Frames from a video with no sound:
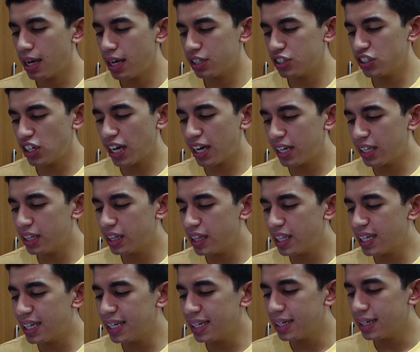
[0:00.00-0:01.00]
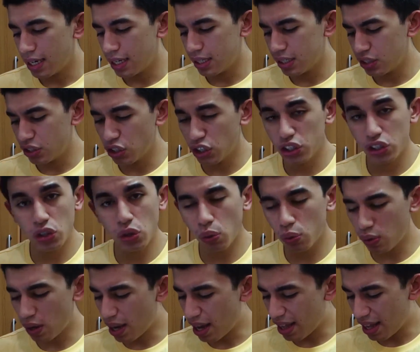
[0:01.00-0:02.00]
Secondly, there's
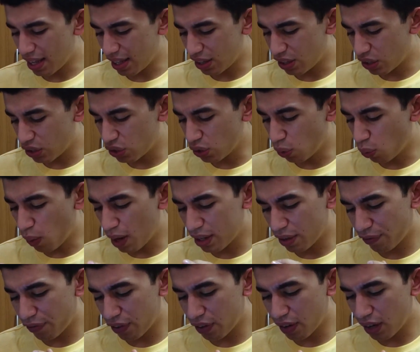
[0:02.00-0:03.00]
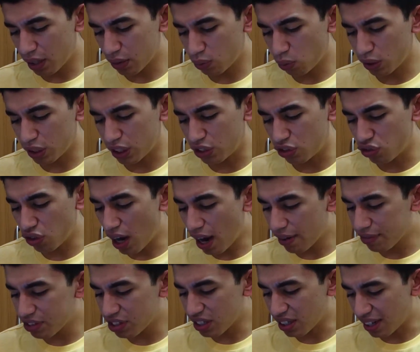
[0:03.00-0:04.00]
no way to figure out where the
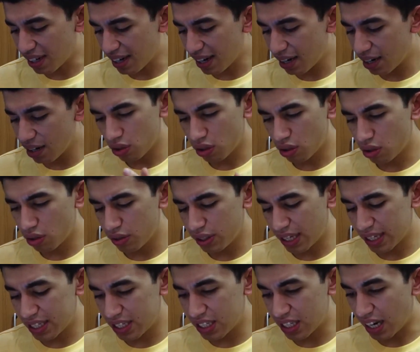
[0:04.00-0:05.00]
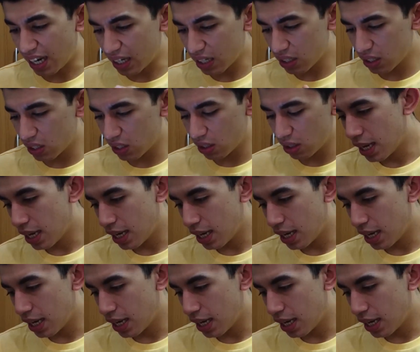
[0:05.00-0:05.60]
drafts are, so that sucks.